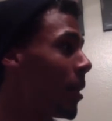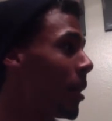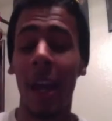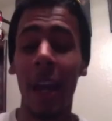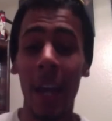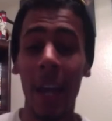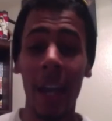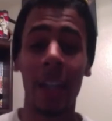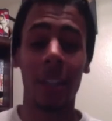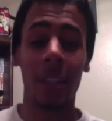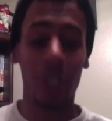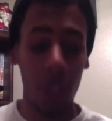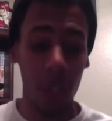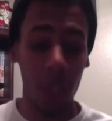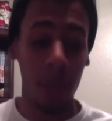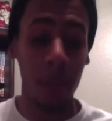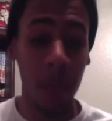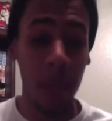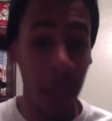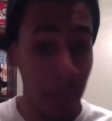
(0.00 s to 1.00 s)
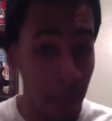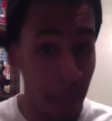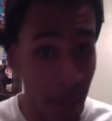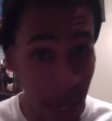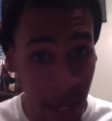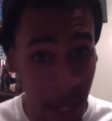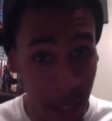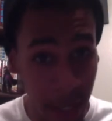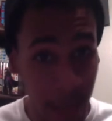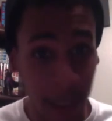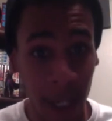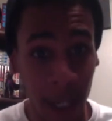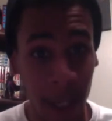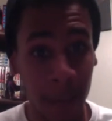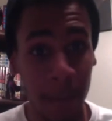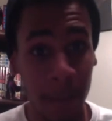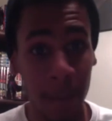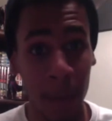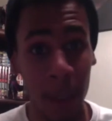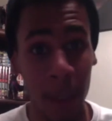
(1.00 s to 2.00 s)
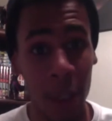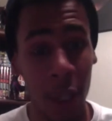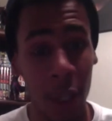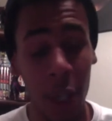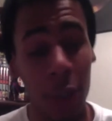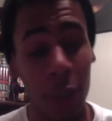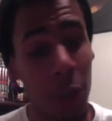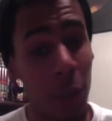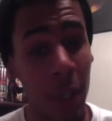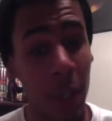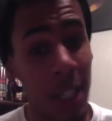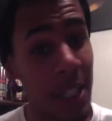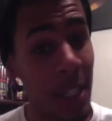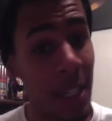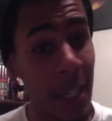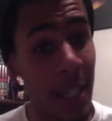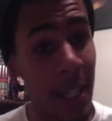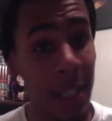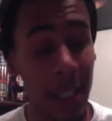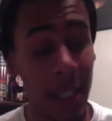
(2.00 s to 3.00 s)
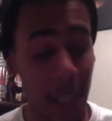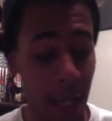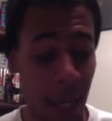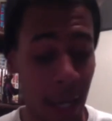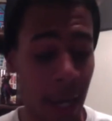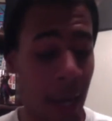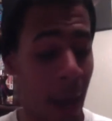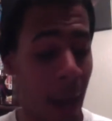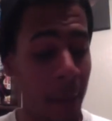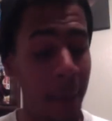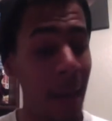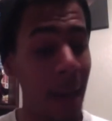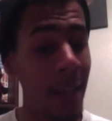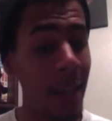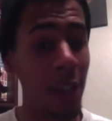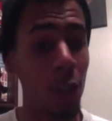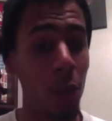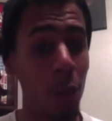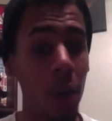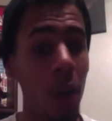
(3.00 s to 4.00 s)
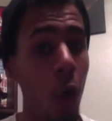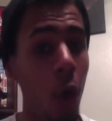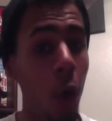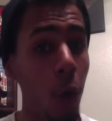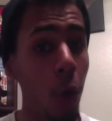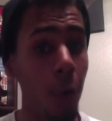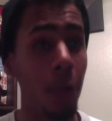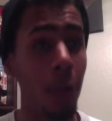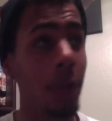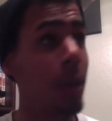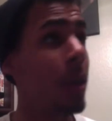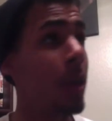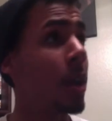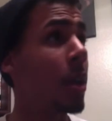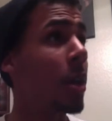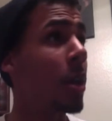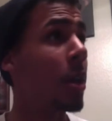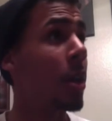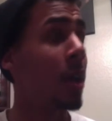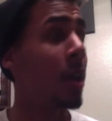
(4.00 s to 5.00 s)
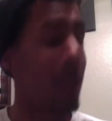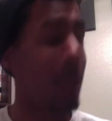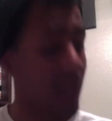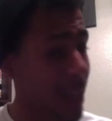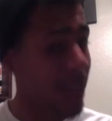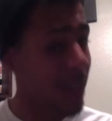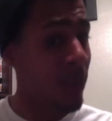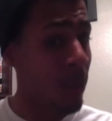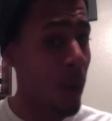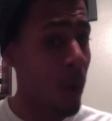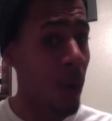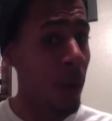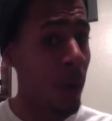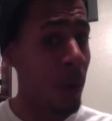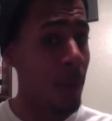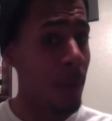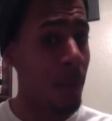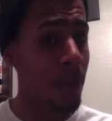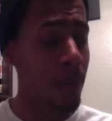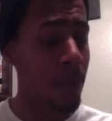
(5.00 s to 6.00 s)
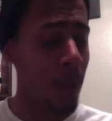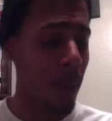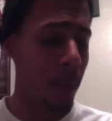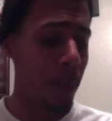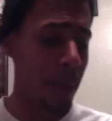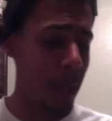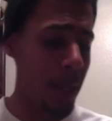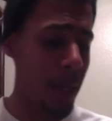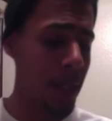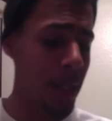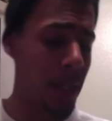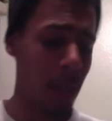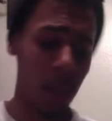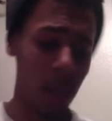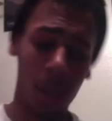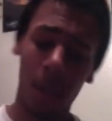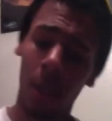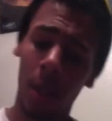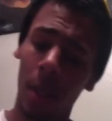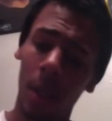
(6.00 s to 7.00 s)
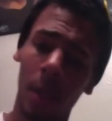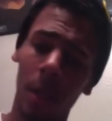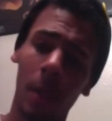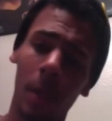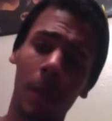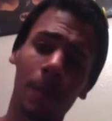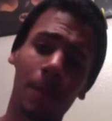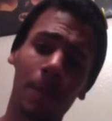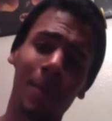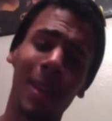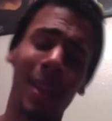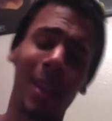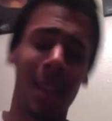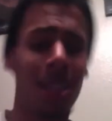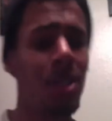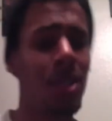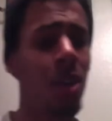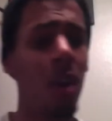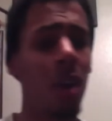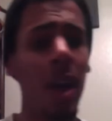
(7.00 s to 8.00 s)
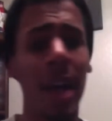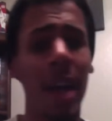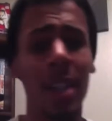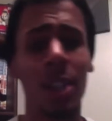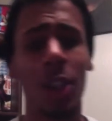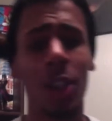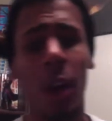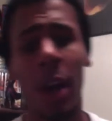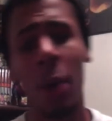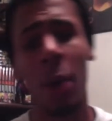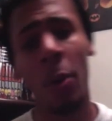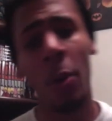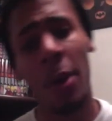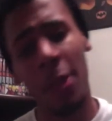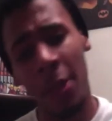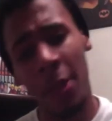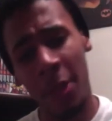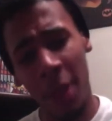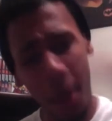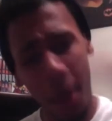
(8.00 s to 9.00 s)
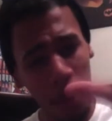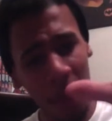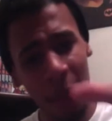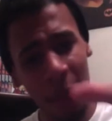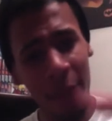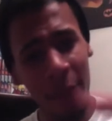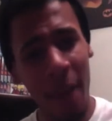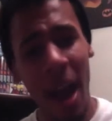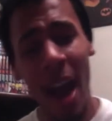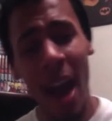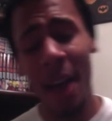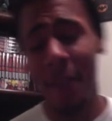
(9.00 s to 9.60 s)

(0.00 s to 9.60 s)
It took me a minute to do this list, and I might do it over later on, but let's go ahead, starting with number 5